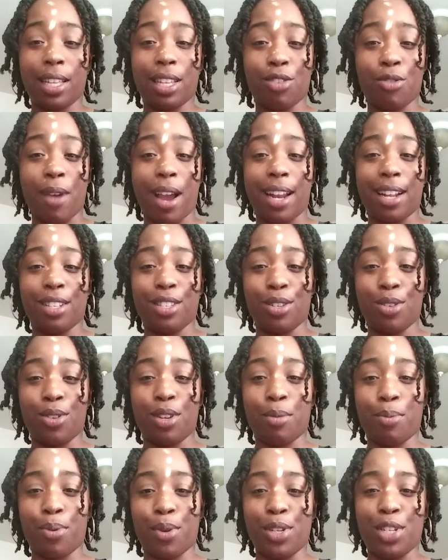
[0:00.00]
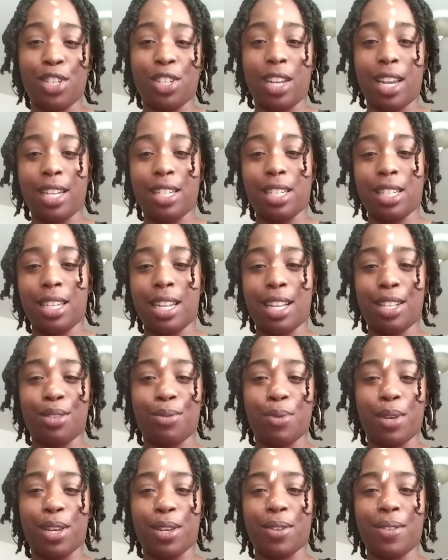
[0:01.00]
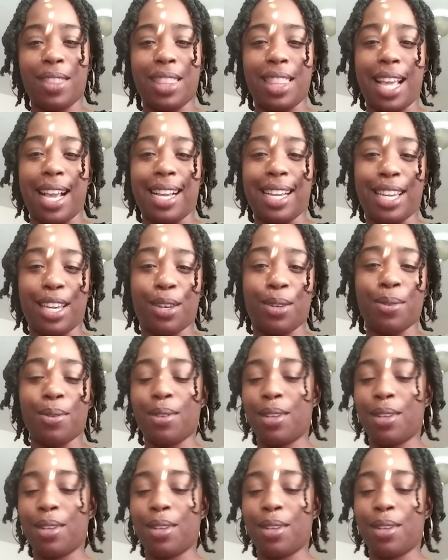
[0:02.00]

gratitude and appreciation as well. Thank you